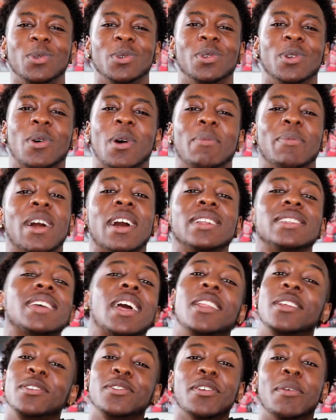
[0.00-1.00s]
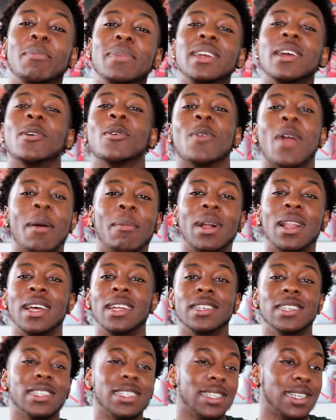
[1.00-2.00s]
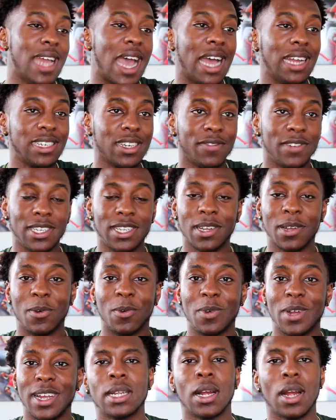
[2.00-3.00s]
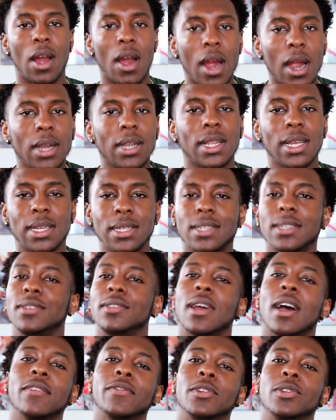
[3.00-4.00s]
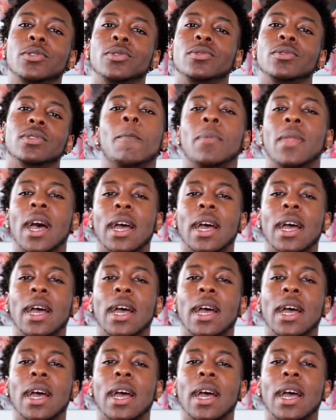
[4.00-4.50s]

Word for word: You know, I'm not telling you to be a rebel and just dash everything away. There are things that you have to do.